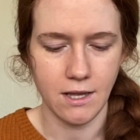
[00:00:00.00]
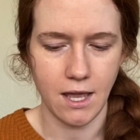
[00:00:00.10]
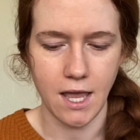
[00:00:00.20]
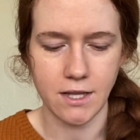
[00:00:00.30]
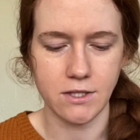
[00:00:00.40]

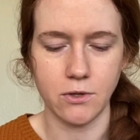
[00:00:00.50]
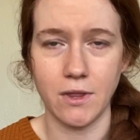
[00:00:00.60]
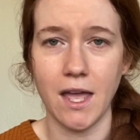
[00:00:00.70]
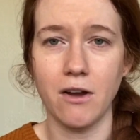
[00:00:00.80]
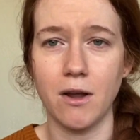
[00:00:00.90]
And so
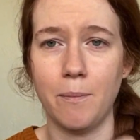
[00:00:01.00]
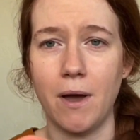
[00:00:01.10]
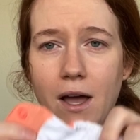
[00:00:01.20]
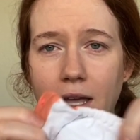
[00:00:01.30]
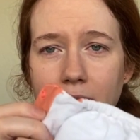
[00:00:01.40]
they are a
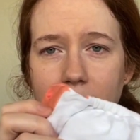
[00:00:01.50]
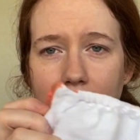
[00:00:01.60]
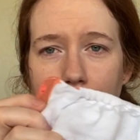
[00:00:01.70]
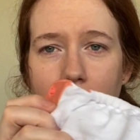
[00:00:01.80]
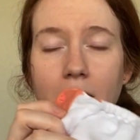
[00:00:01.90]
pocket
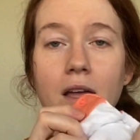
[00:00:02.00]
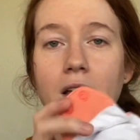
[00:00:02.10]
diaper.